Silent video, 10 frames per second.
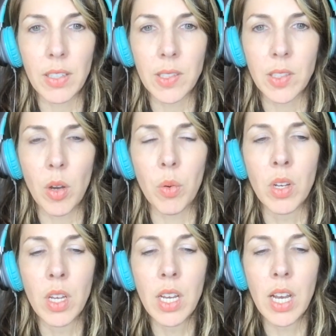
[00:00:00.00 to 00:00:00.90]
So
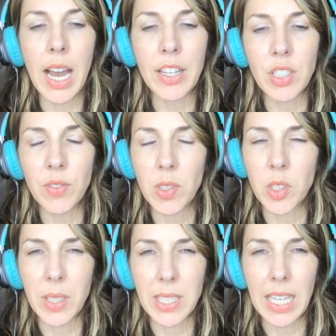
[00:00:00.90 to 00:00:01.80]
I just felt so
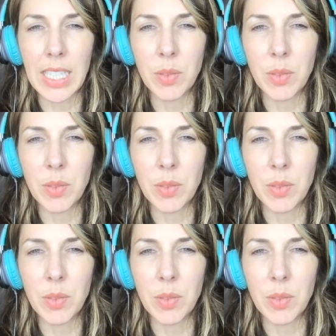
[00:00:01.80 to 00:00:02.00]
excited.